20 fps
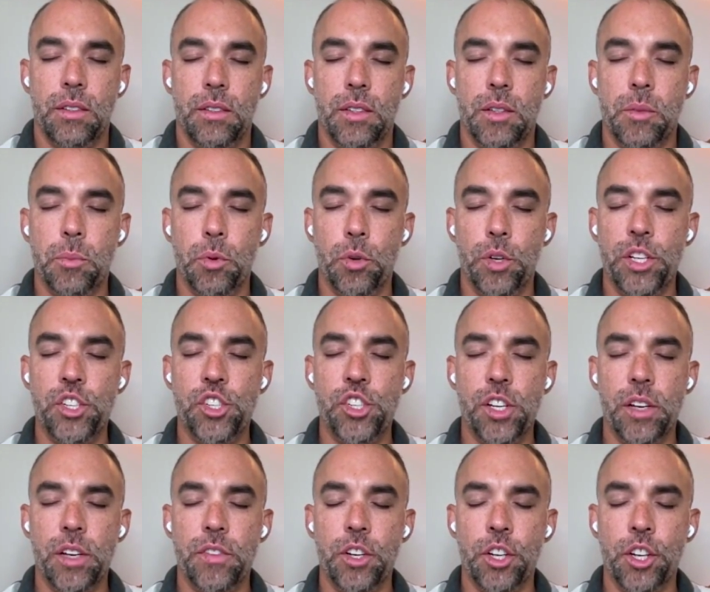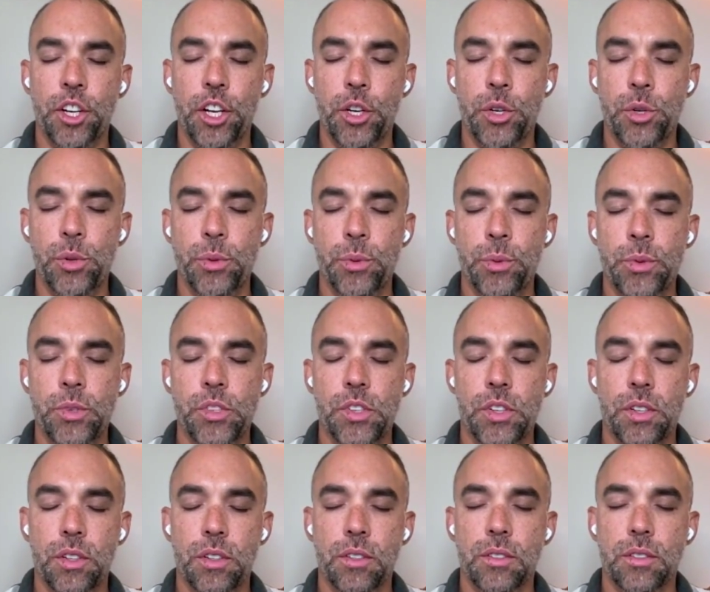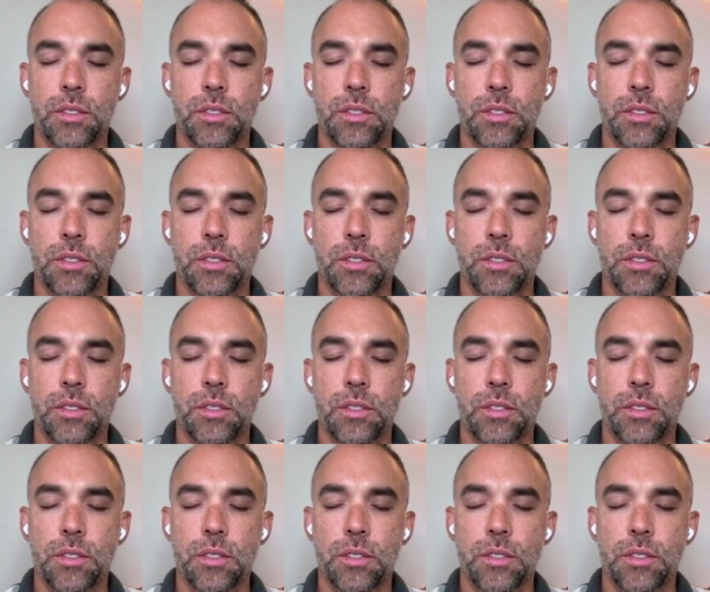the bridge of your nose,